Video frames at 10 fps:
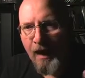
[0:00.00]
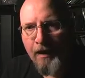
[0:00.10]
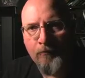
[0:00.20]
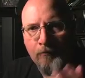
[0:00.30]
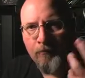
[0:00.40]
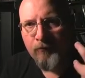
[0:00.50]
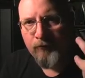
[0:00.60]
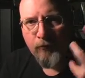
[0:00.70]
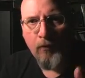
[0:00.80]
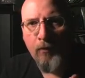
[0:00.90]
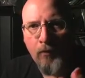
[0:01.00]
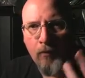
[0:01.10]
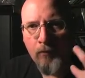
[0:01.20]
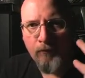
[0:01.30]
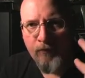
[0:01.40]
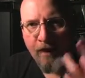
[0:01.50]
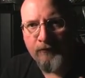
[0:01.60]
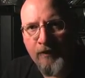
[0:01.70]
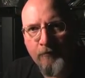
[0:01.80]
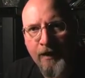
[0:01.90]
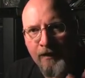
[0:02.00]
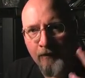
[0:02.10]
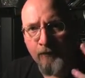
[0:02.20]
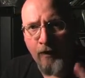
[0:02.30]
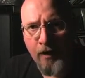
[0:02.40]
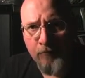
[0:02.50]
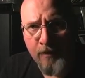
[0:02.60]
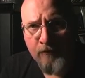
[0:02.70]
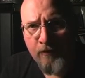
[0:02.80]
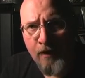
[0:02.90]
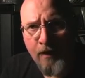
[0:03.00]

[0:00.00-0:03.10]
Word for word: I'm so fascinated by environment.